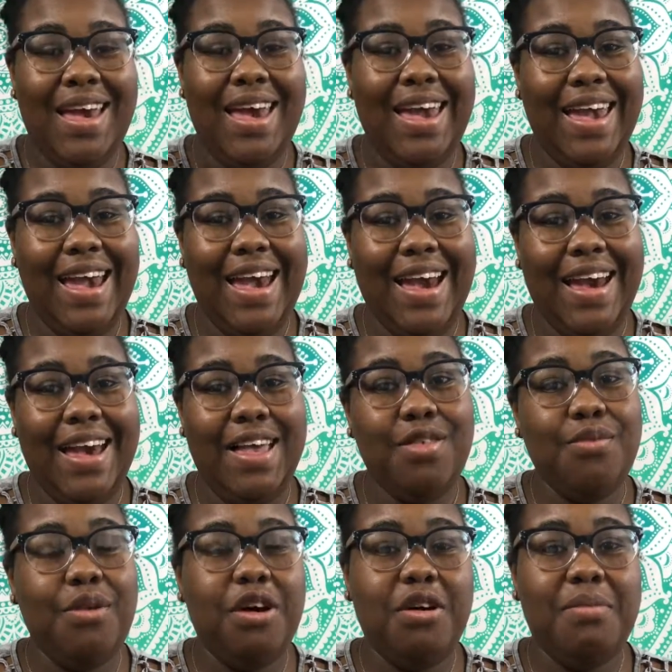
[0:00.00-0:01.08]
Hey
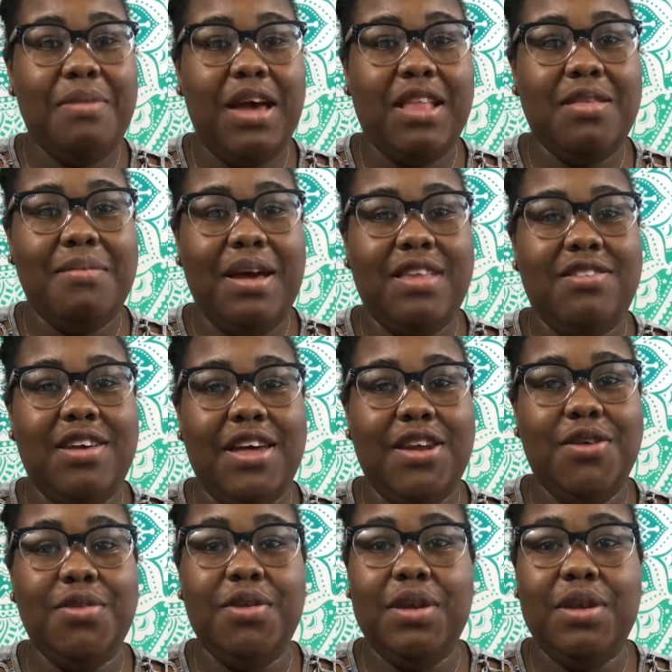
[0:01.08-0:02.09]
guys, welcome back to my channel.